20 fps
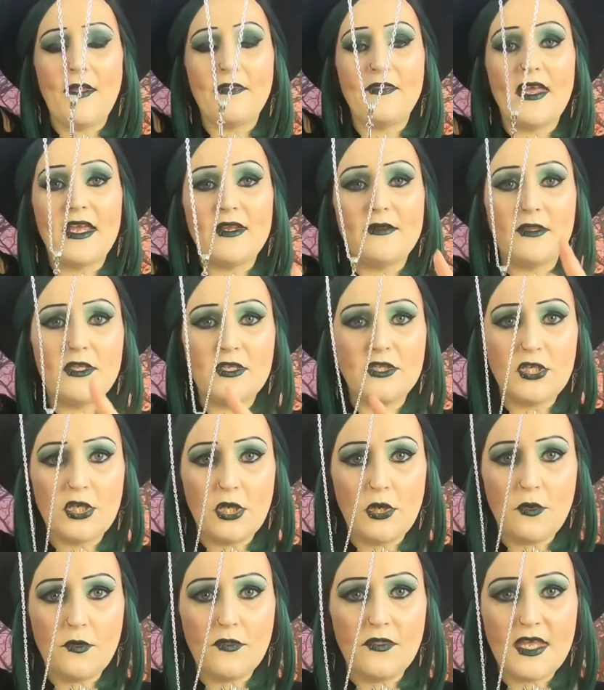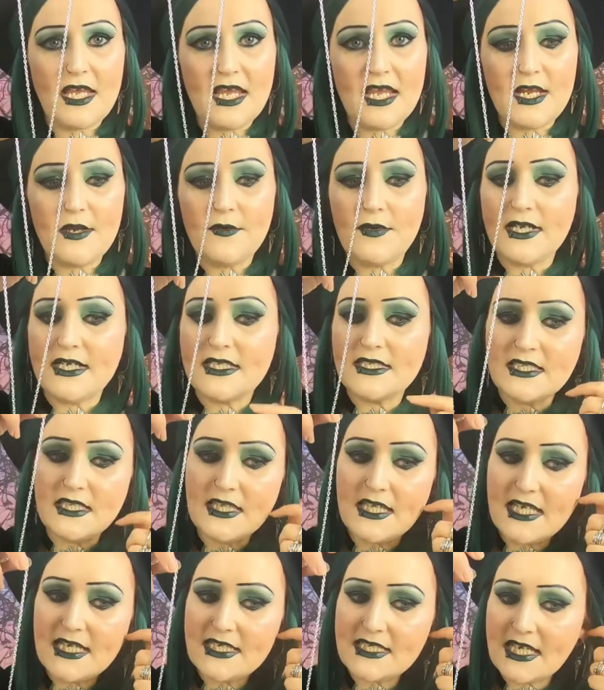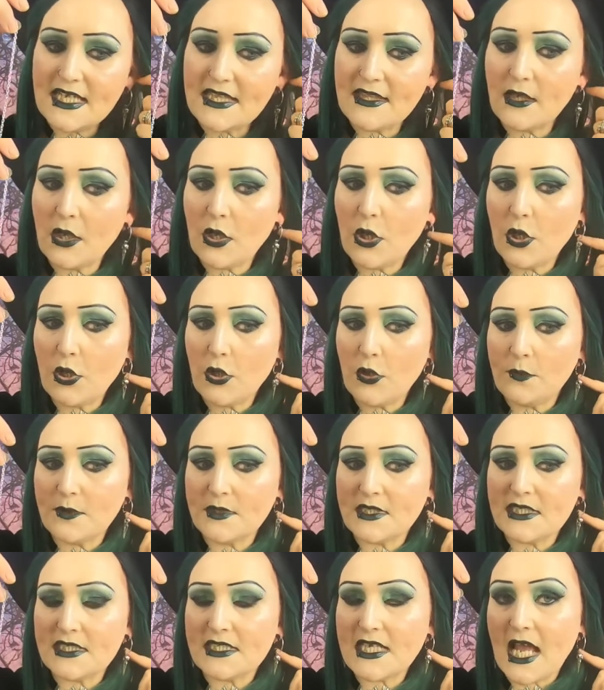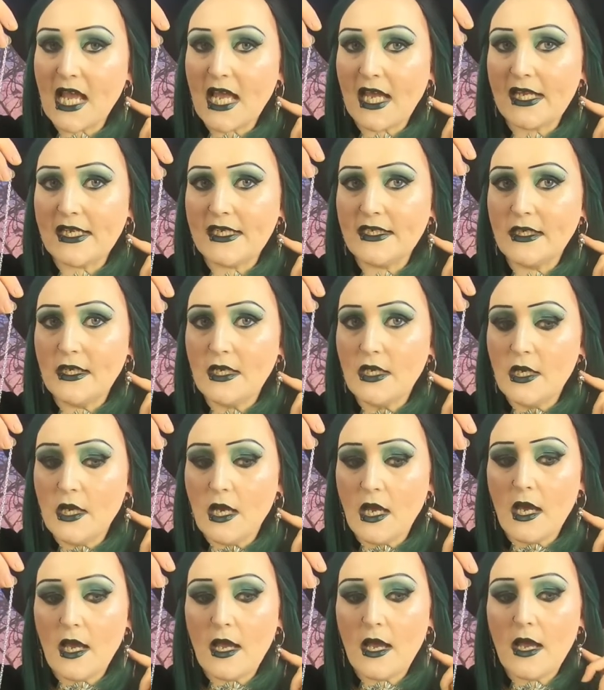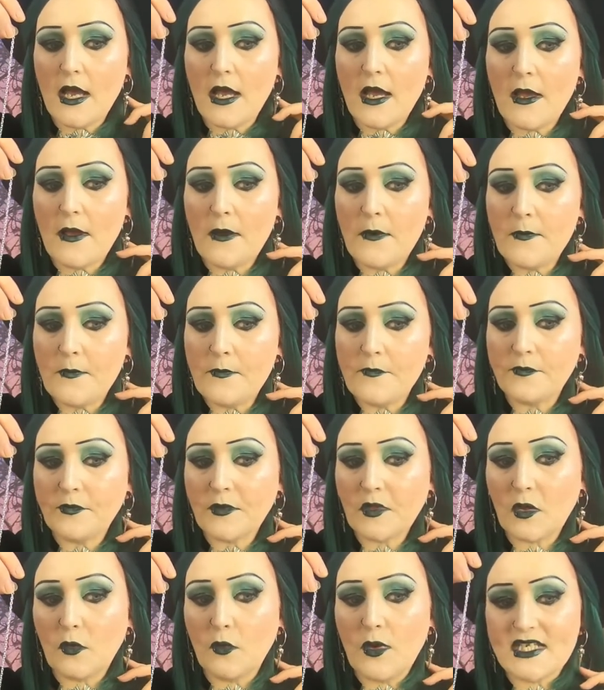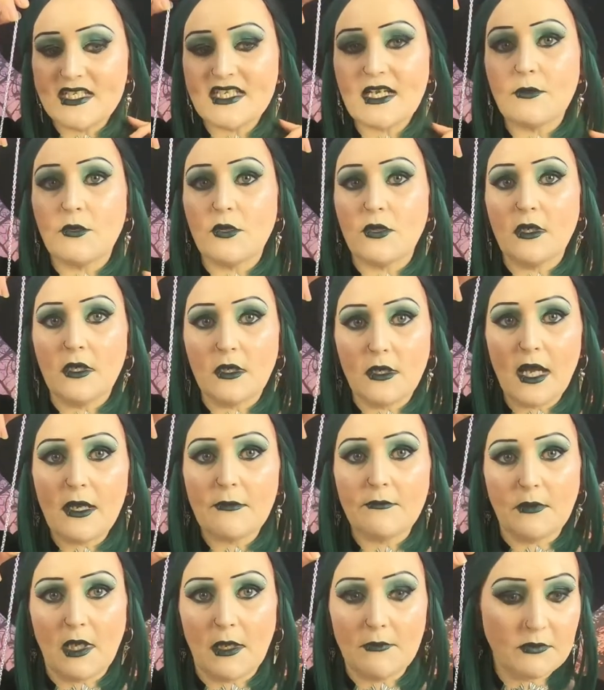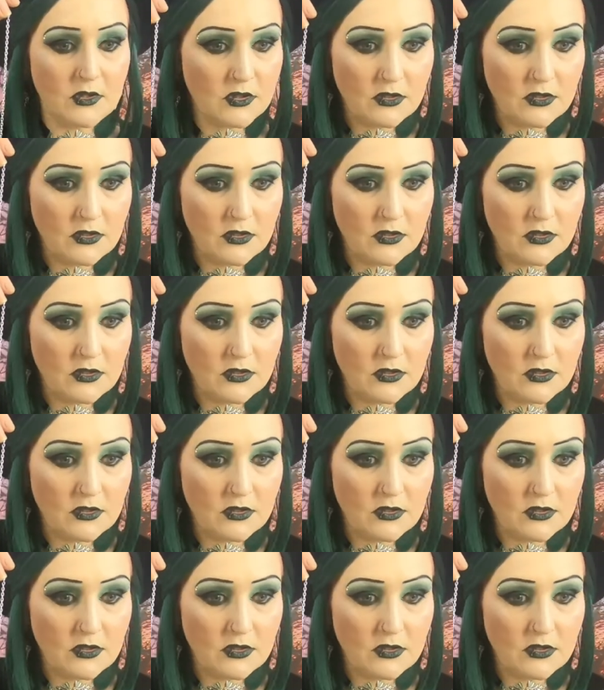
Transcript: They do the earrings and these in the hoop design, which I'm